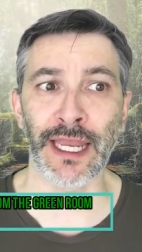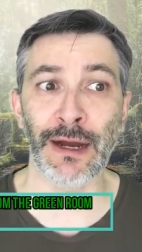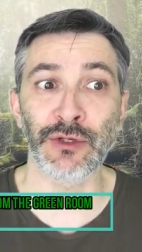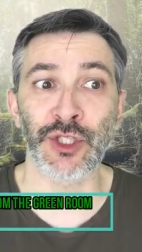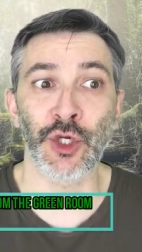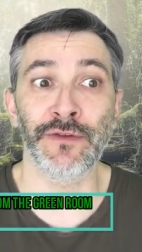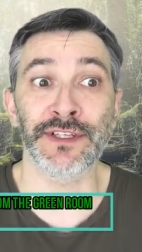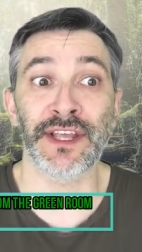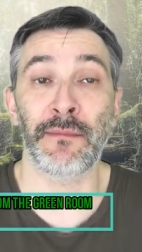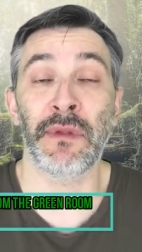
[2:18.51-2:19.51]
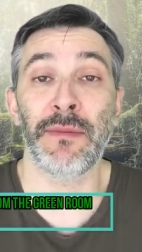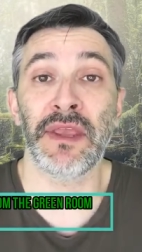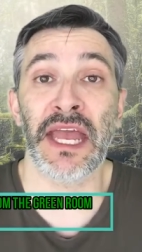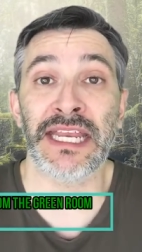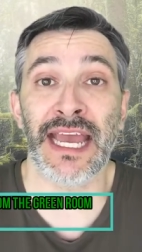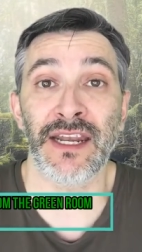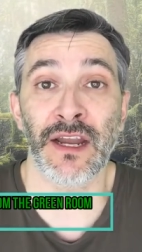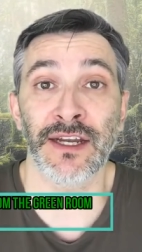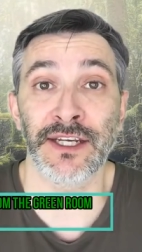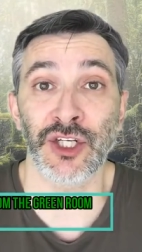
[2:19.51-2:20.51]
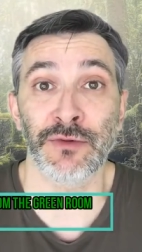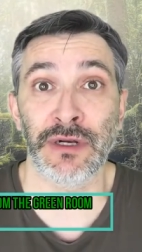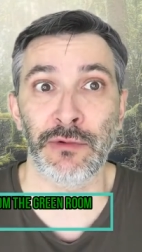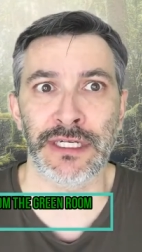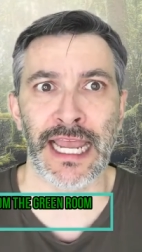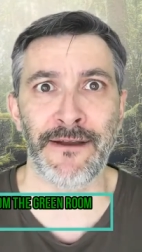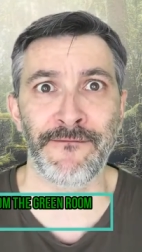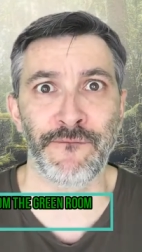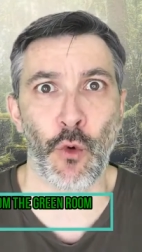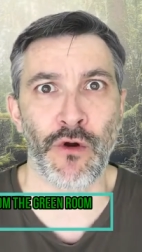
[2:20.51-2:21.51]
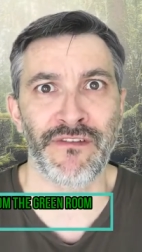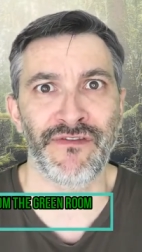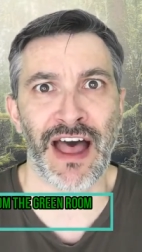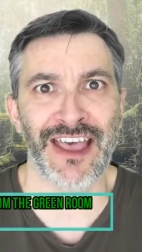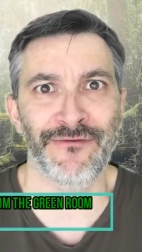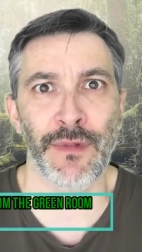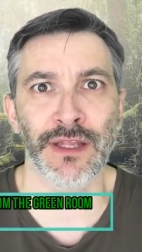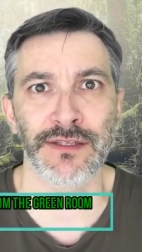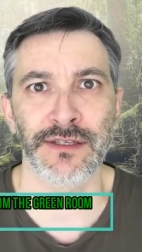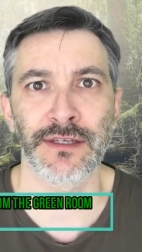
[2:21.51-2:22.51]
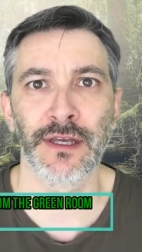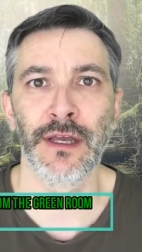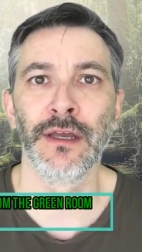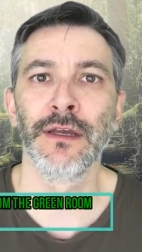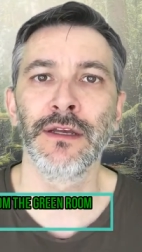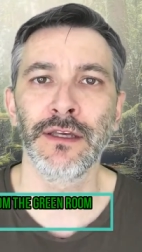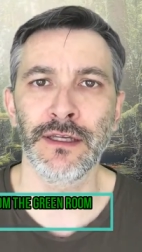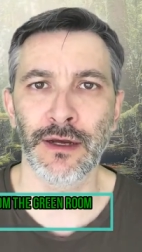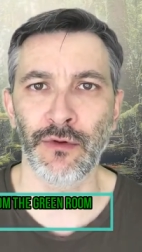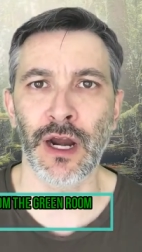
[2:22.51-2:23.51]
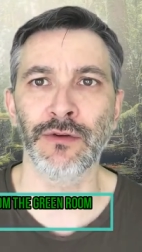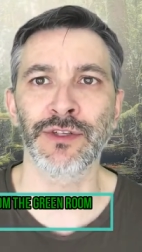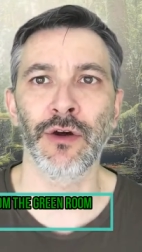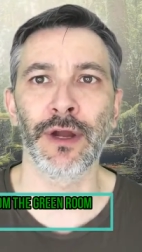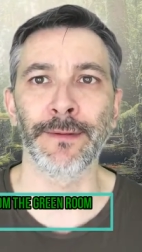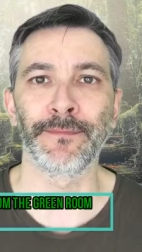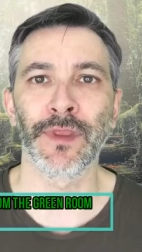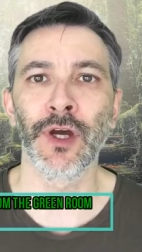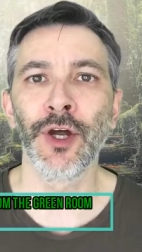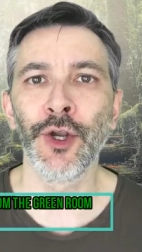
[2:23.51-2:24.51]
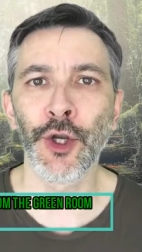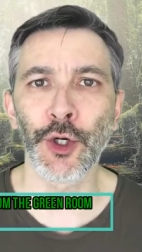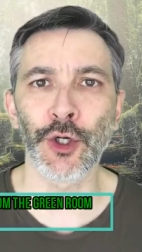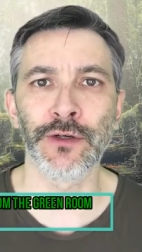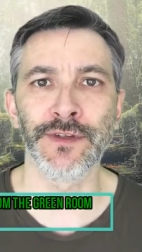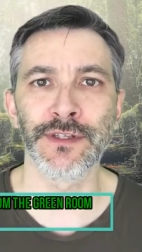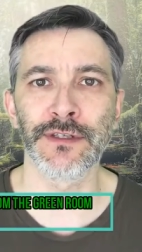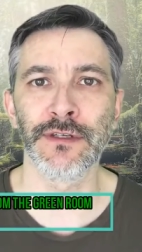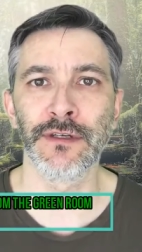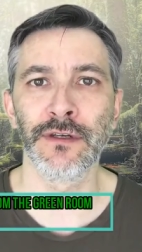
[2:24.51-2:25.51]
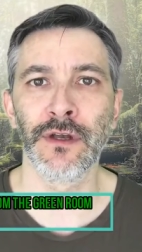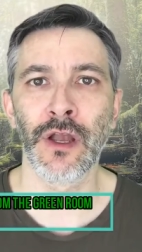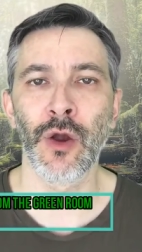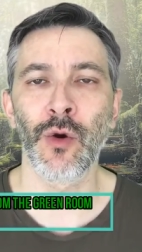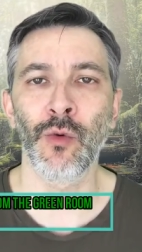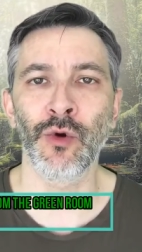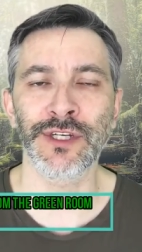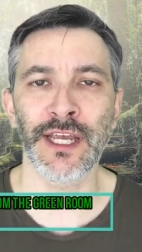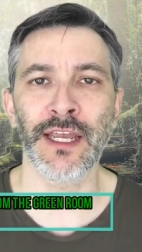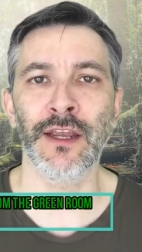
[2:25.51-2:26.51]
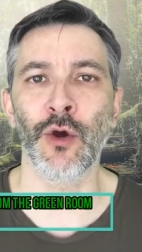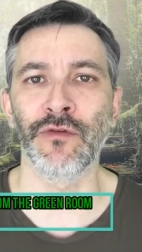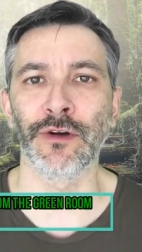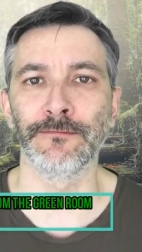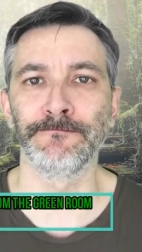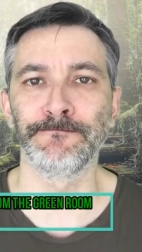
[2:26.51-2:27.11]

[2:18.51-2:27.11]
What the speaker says: I was nervous that maybe I'd get an audition, but it would take 4 or 5 months. You get where I was going. Nerves were taking over.